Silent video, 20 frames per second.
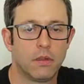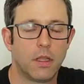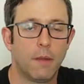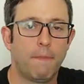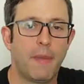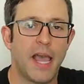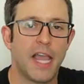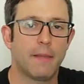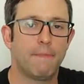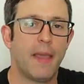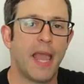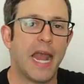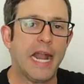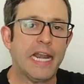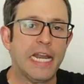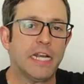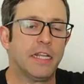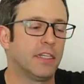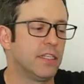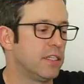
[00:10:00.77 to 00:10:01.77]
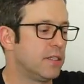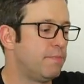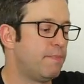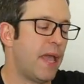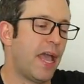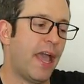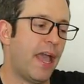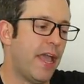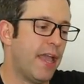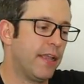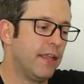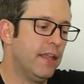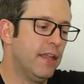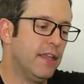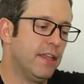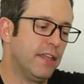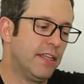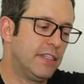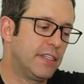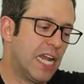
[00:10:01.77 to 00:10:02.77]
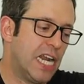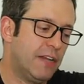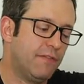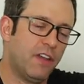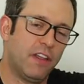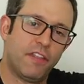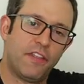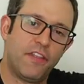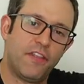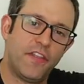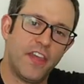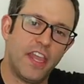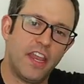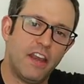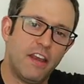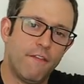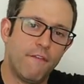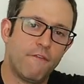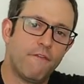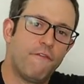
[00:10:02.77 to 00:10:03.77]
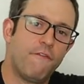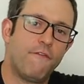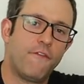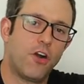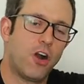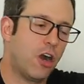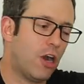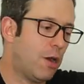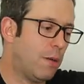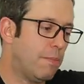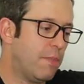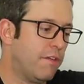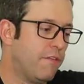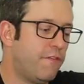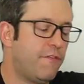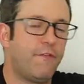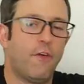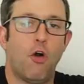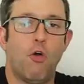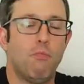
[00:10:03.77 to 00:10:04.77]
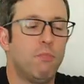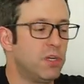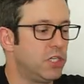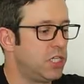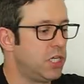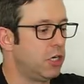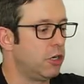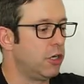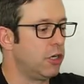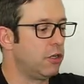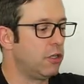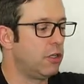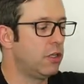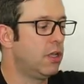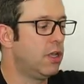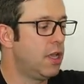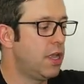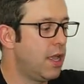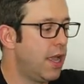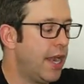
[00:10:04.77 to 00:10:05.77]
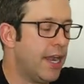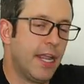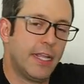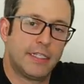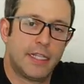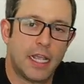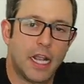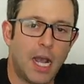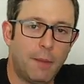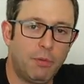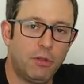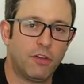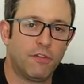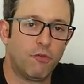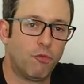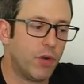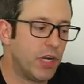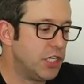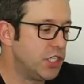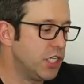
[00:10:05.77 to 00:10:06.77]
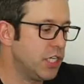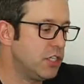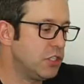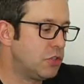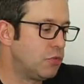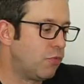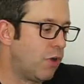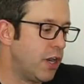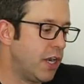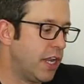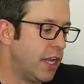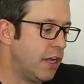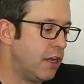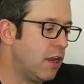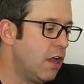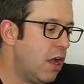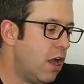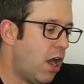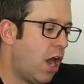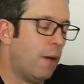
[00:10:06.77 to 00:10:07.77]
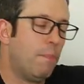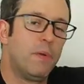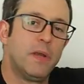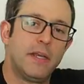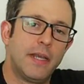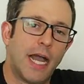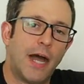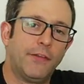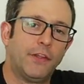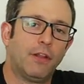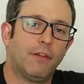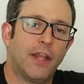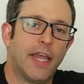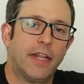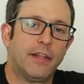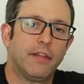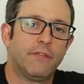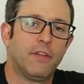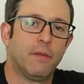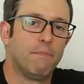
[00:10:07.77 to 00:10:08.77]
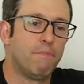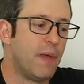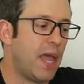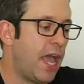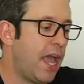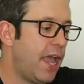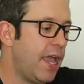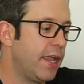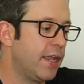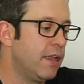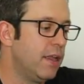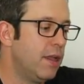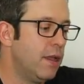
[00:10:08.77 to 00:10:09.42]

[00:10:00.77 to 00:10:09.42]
The back padding in this bag is kind of a thin, firm foam material and has a couple of ridges running up and down the length of the bag,